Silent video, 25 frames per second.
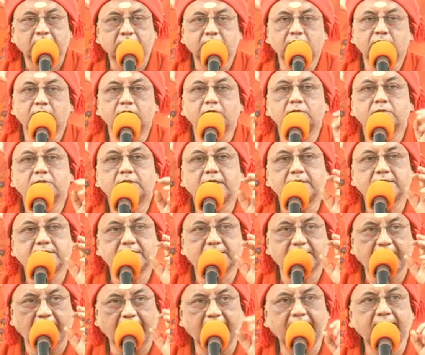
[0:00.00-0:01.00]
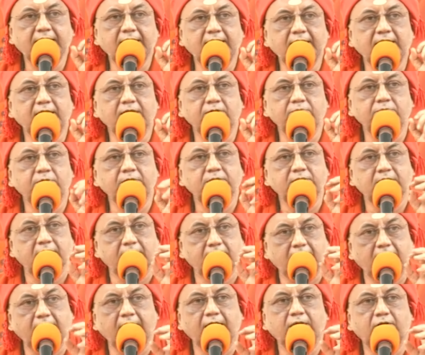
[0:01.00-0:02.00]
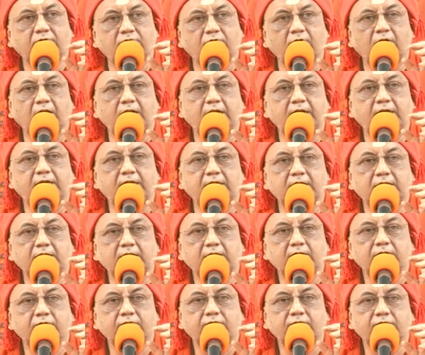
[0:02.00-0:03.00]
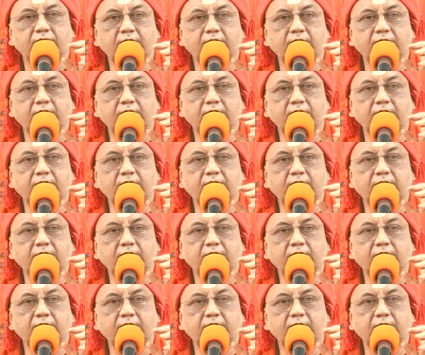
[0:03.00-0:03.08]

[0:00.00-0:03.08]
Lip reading: So the sthairyam is a great quality